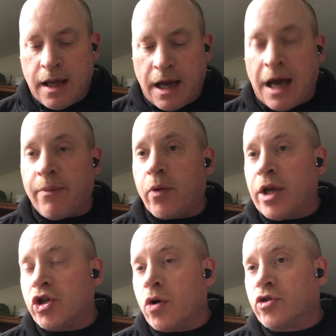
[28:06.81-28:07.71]
uh, but we
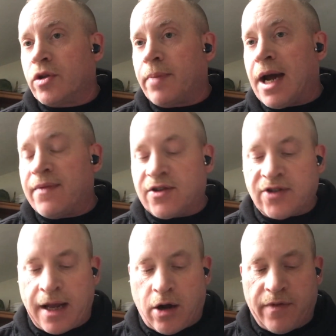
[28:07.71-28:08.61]
chose to buy the
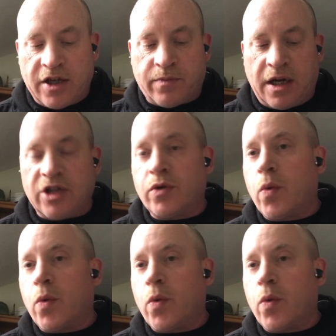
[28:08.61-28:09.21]
set on this because